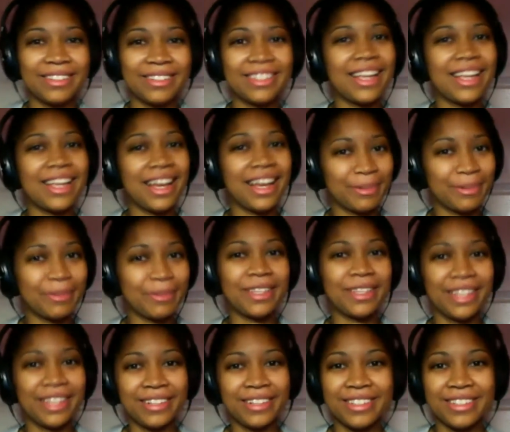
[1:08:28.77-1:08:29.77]
I
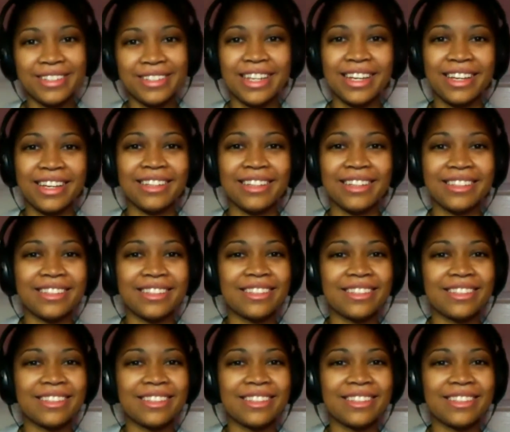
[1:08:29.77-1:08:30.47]
completely understand.